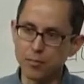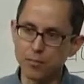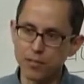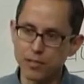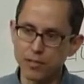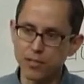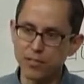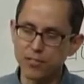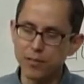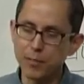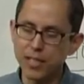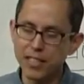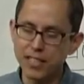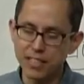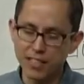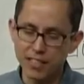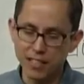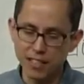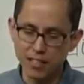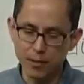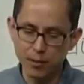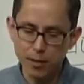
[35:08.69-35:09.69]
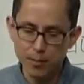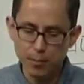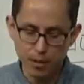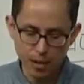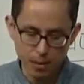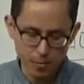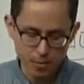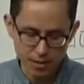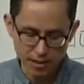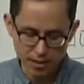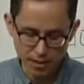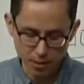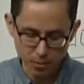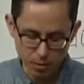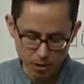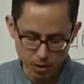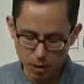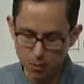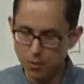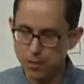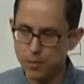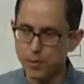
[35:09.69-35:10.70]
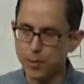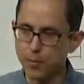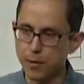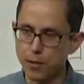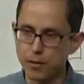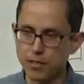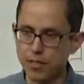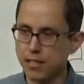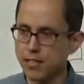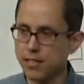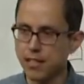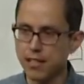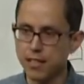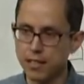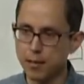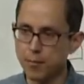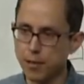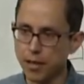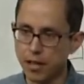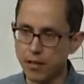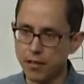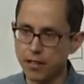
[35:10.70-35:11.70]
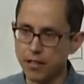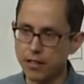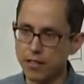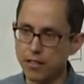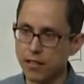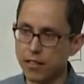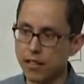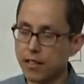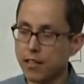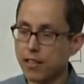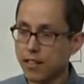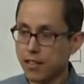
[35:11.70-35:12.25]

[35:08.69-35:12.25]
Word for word: So for me, the three problems that I will always be most excited about, either